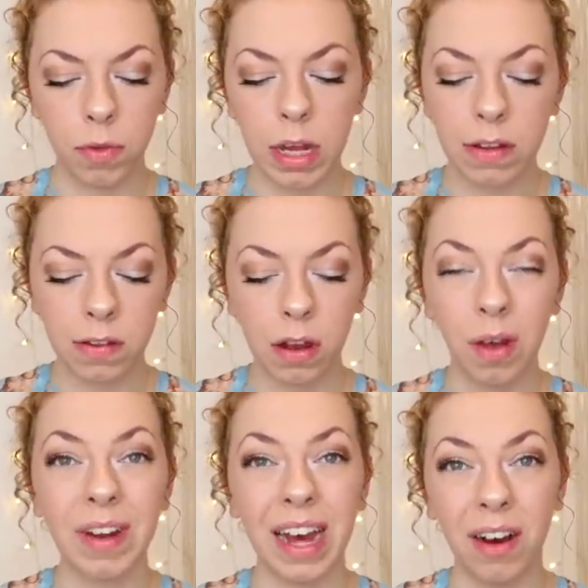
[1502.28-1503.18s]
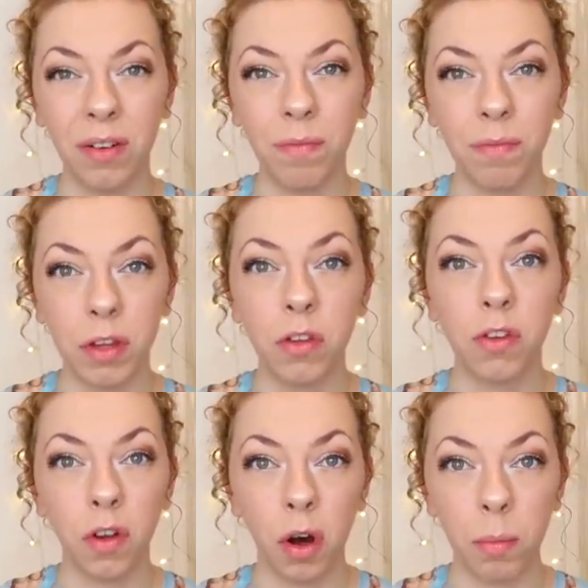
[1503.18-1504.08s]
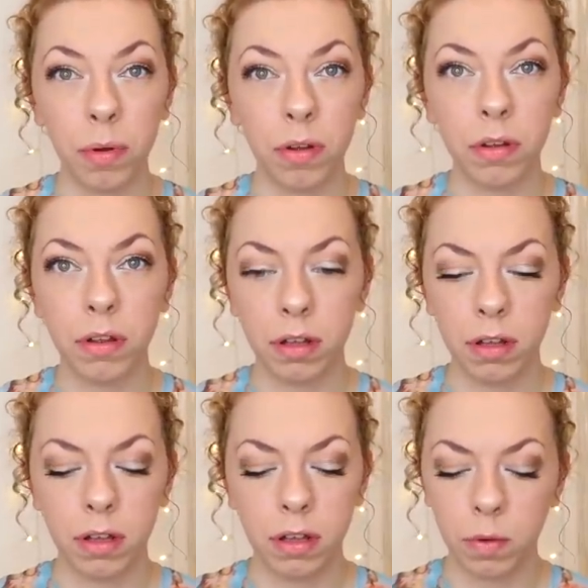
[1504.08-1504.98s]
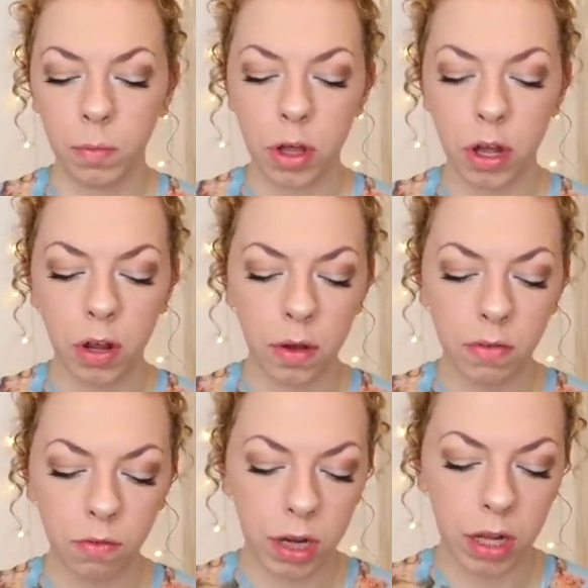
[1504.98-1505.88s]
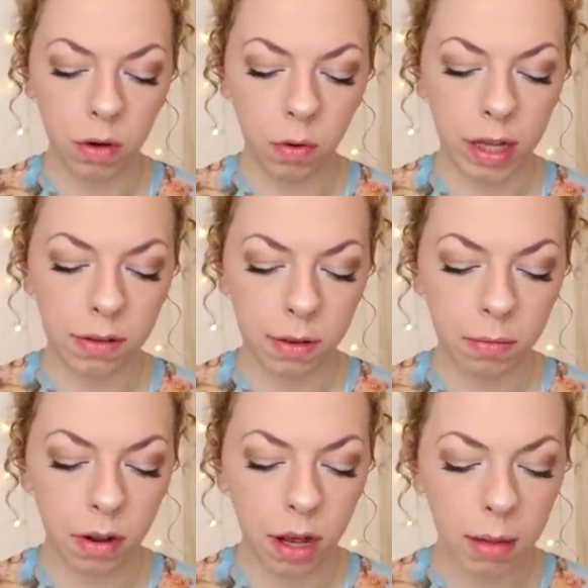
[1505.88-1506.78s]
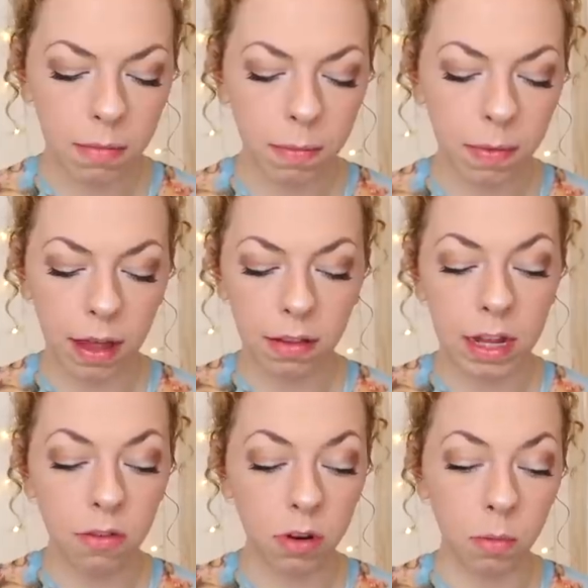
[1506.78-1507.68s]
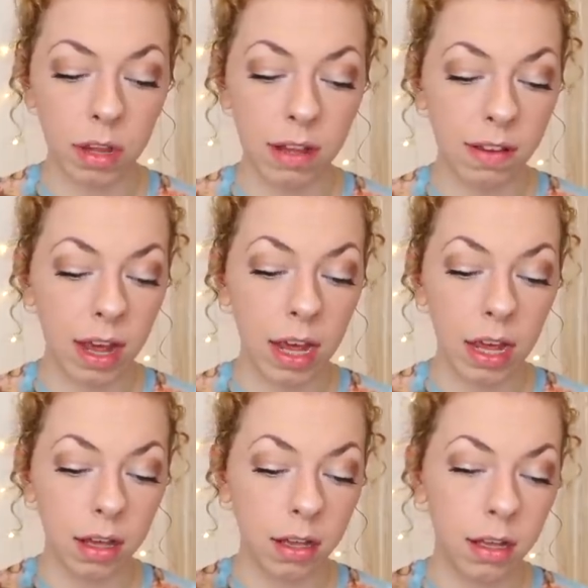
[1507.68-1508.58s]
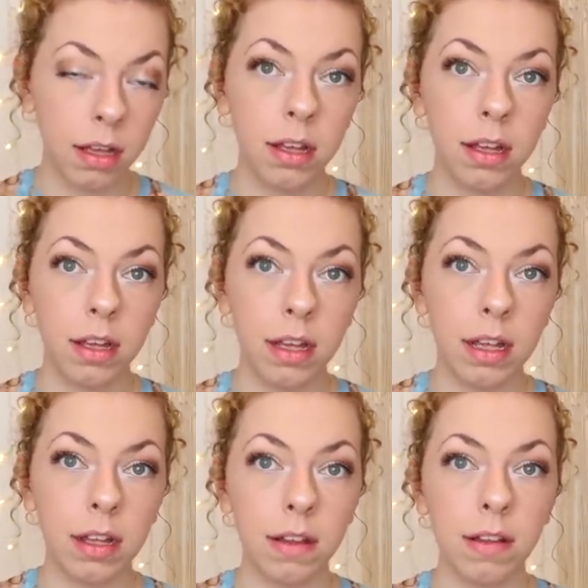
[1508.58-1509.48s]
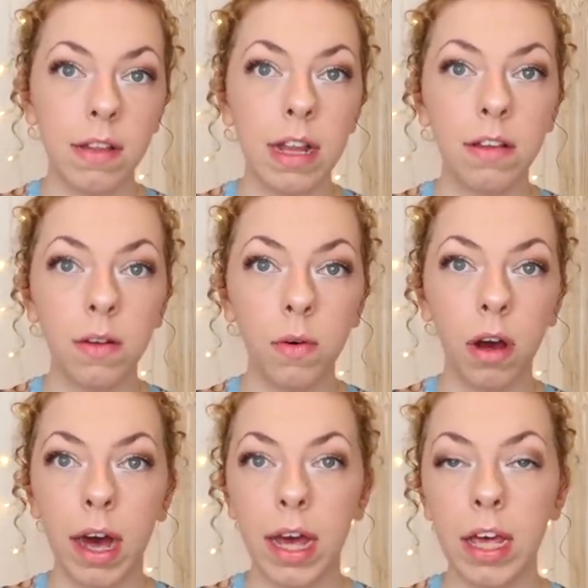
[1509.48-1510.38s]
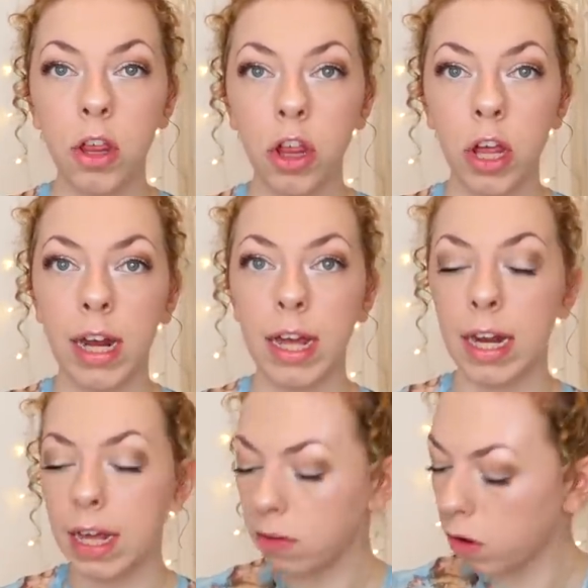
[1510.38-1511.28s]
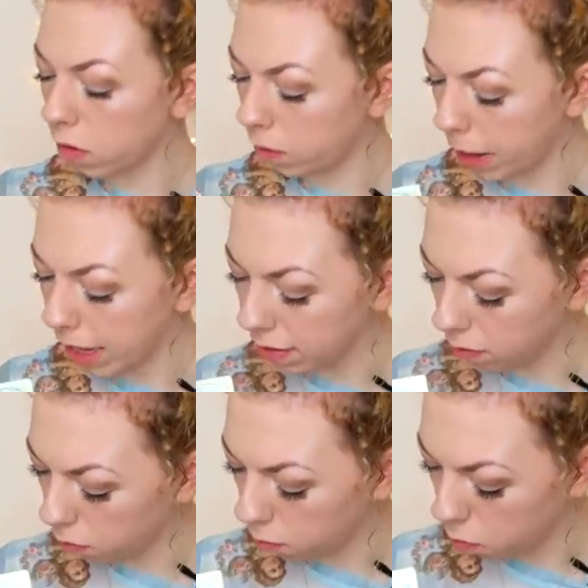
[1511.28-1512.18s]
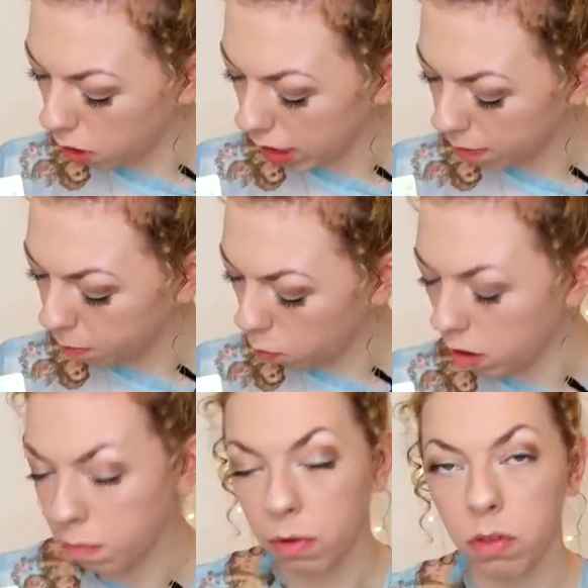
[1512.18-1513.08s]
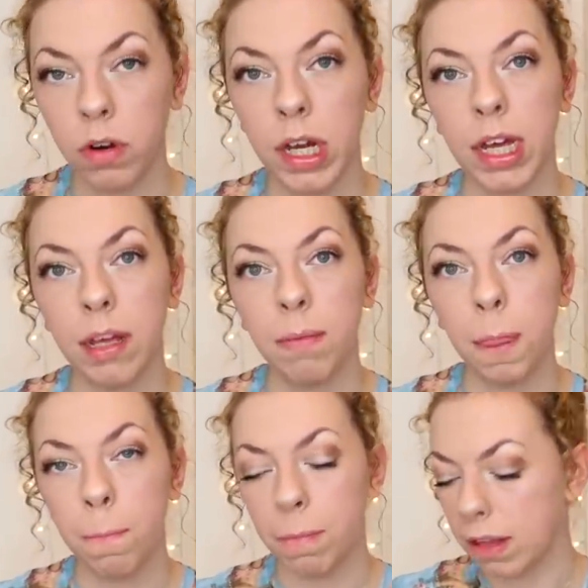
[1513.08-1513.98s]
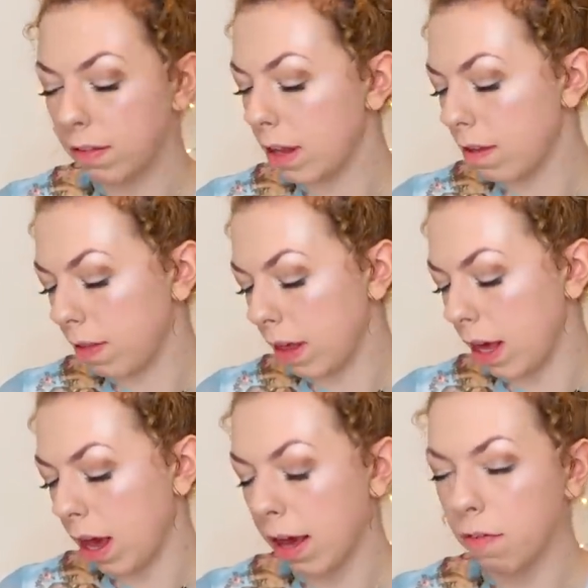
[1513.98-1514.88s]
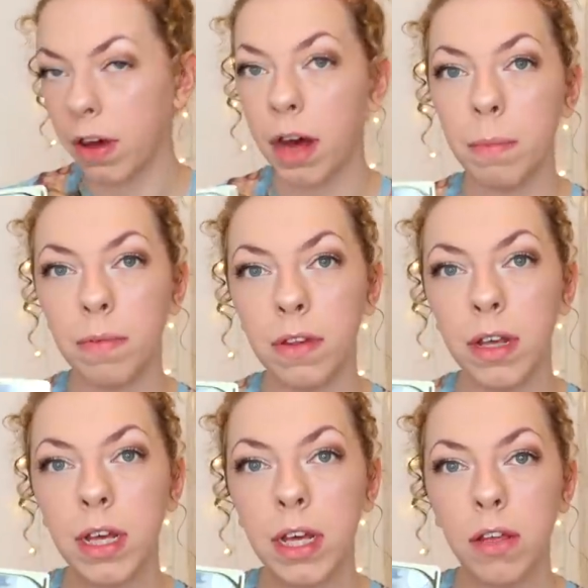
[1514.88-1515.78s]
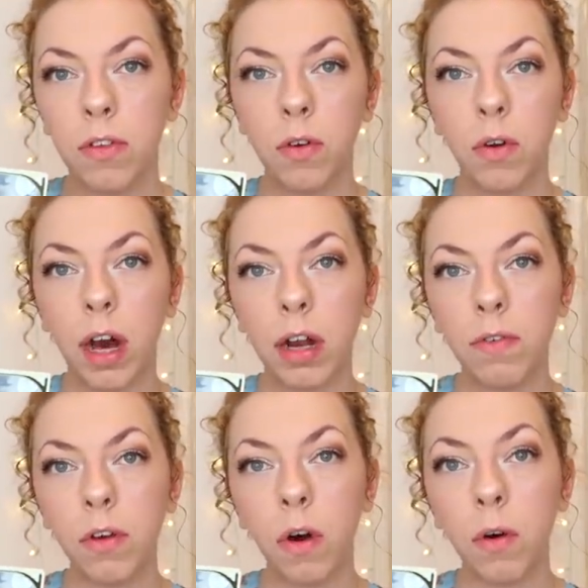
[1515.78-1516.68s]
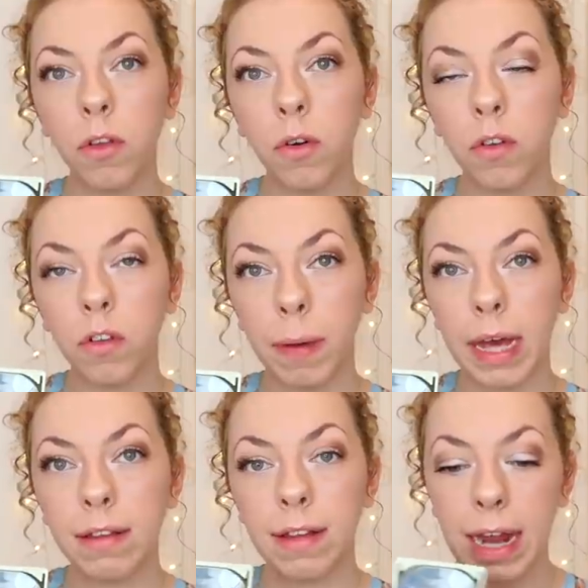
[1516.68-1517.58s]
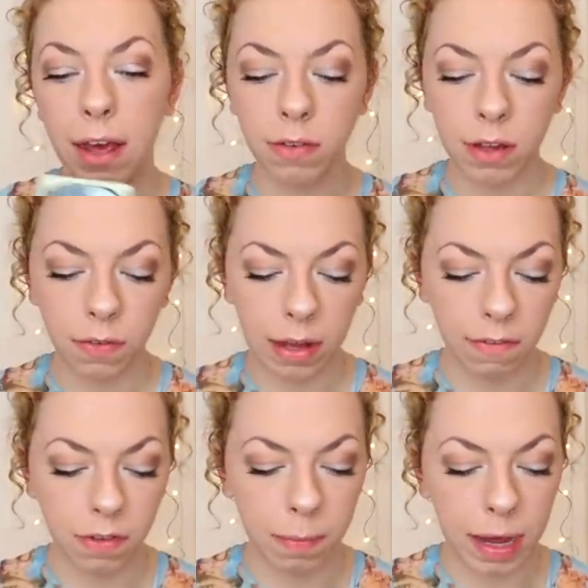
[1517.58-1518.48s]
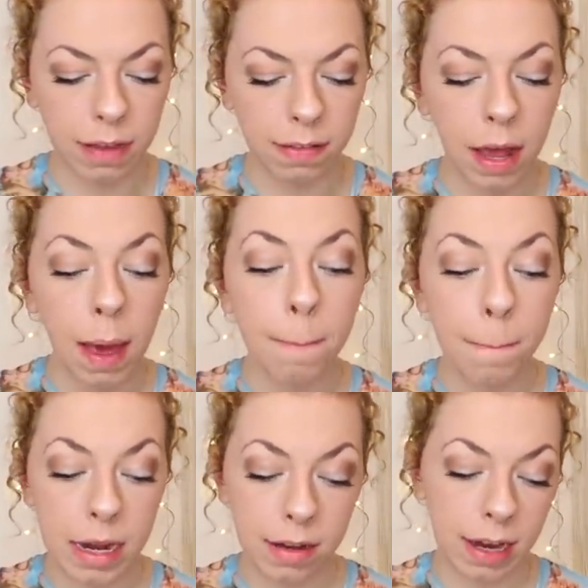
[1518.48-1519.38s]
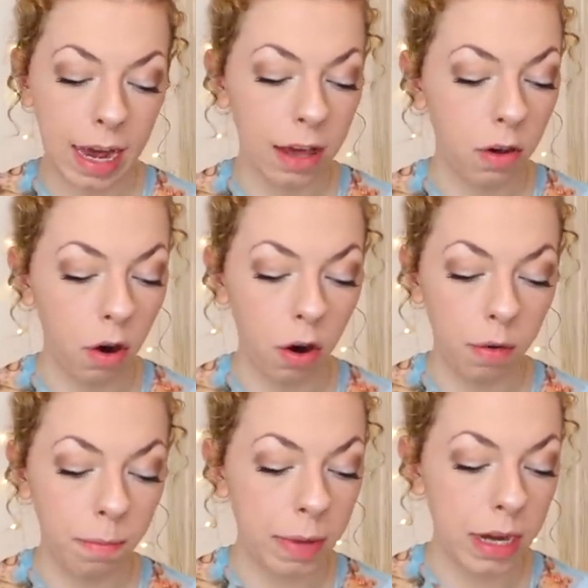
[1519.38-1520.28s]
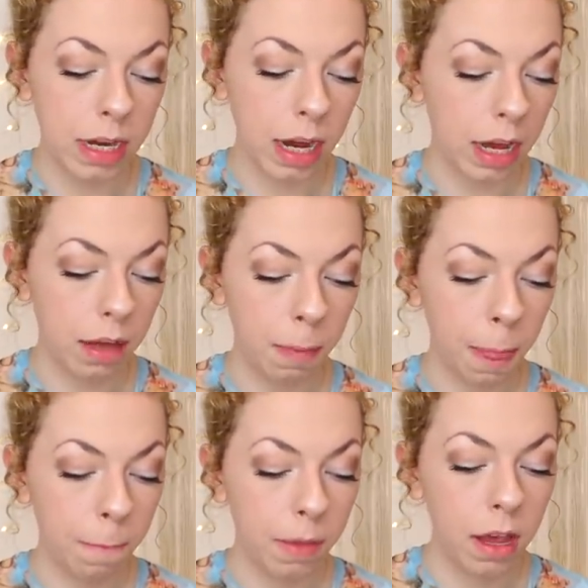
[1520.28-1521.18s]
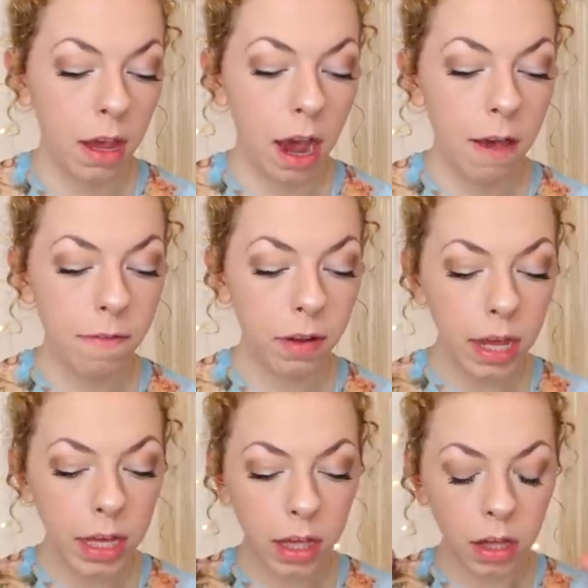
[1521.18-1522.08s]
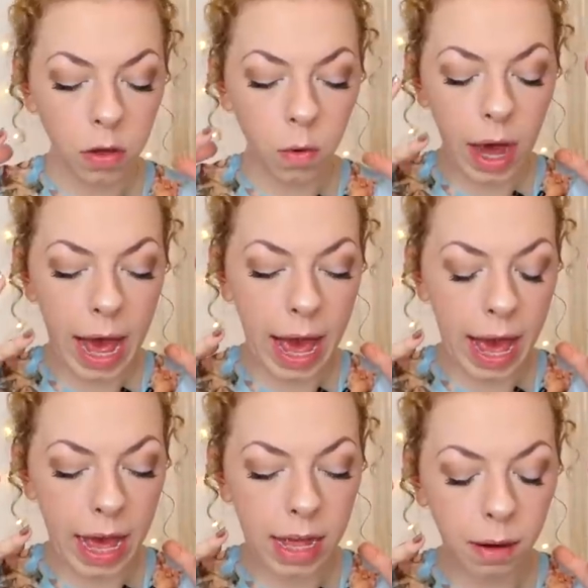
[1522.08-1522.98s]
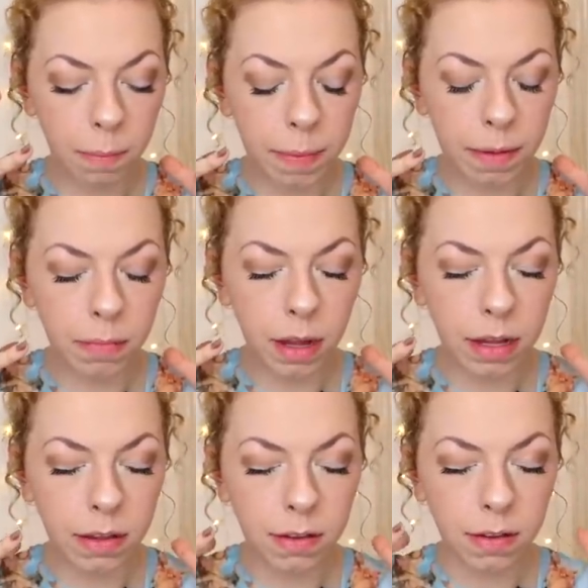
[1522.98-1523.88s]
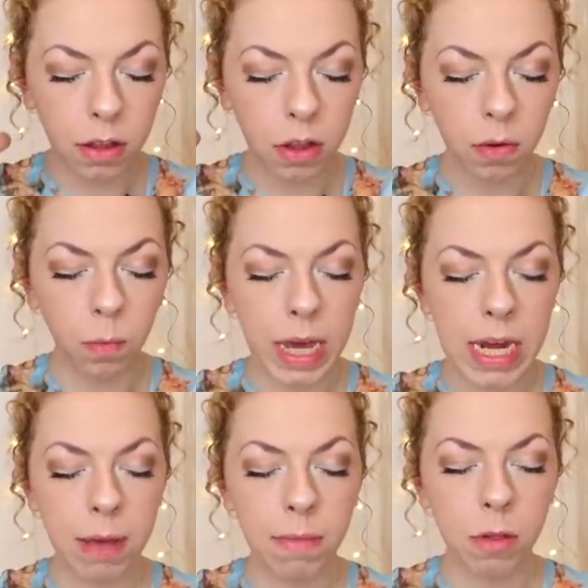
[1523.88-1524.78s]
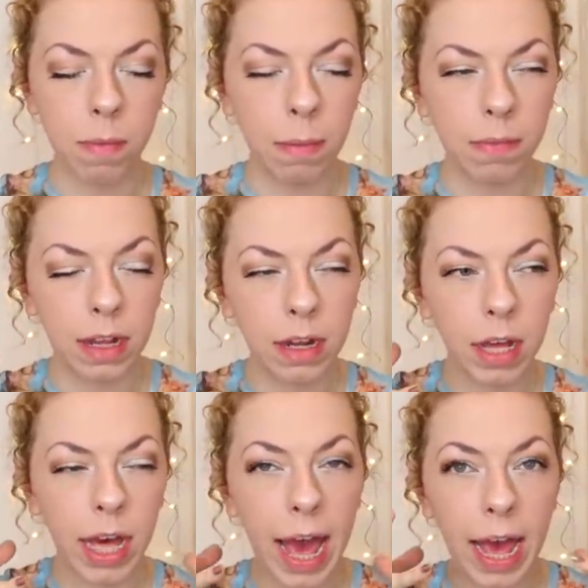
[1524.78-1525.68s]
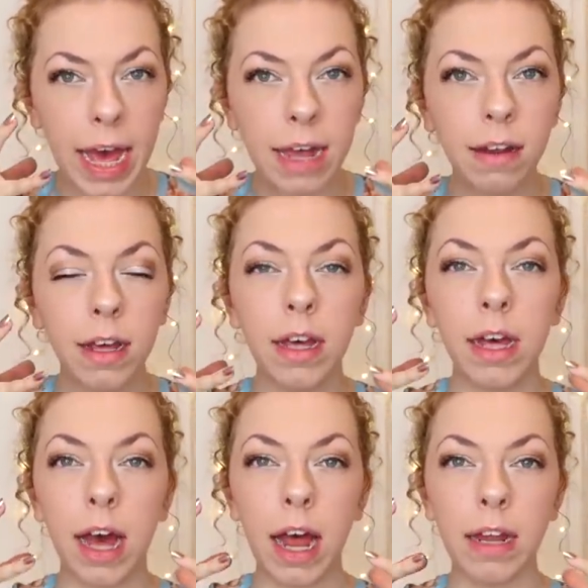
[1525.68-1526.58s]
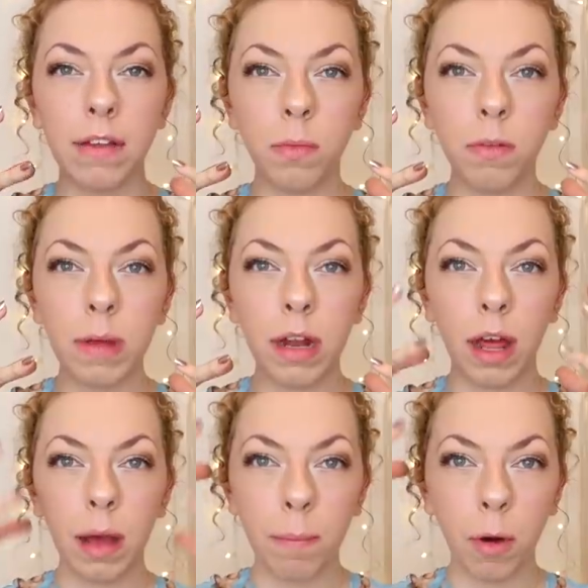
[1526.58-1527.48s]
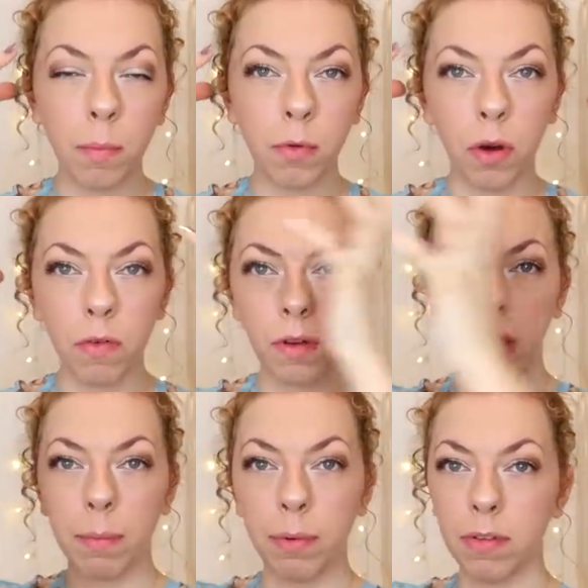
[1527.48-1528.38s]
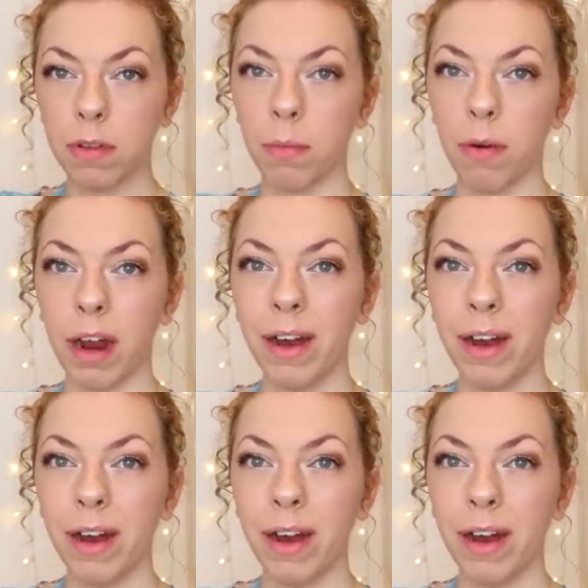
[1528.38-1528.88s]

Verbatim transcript: you need to slow down and stop. Which I know is really annoying sometimes, but that's literally what they're saying. Is this this little guy? He's chilling. He's got space from what he's what is bothering him. This is the Eight of Cups. So you're kind of you got you got space. Allow yourself to have space. Meditate, girl. Meditate. I feel like your head. I'm, this is such a weird image, but I'm seeing like a head, and it's almost been like popped off and like put somewhere